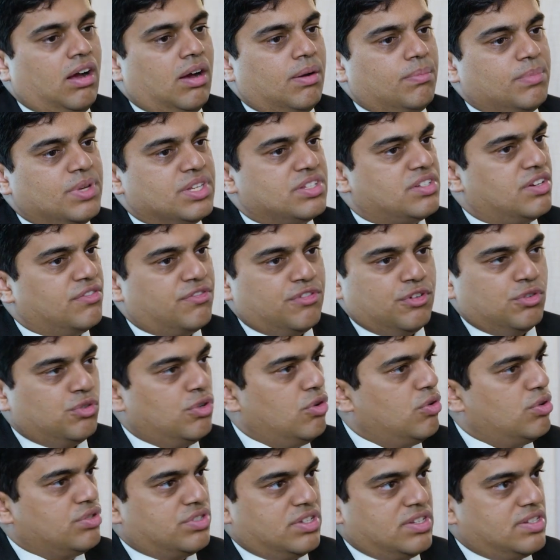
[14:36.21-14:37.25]
missed a few
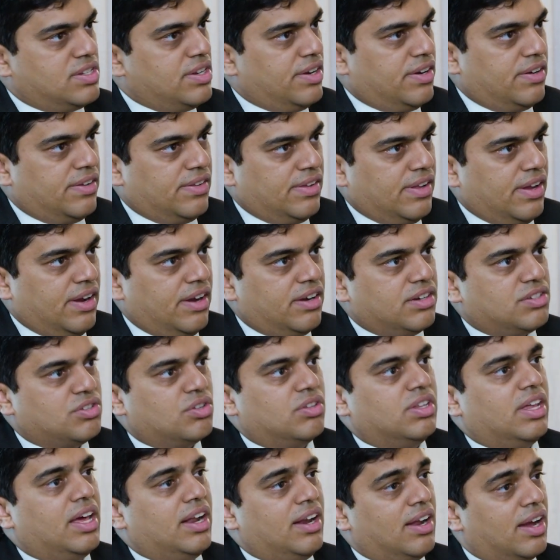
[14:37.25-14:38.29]
doses here and there. So
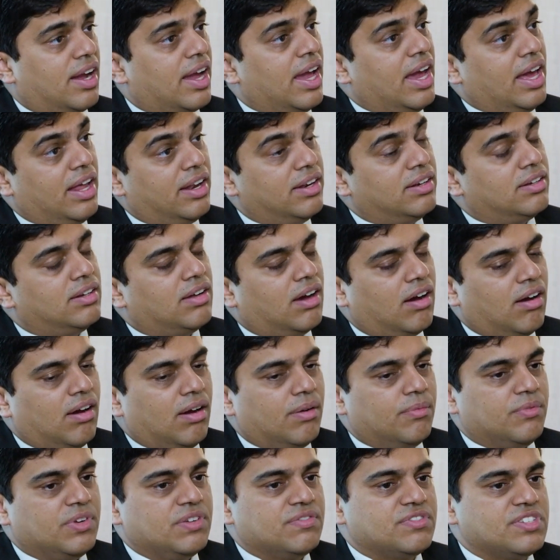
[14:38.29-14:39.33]
then again,
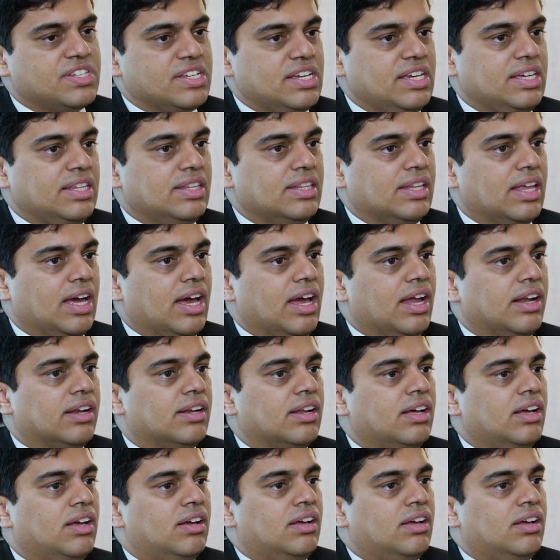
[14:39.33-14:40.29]
we've seen that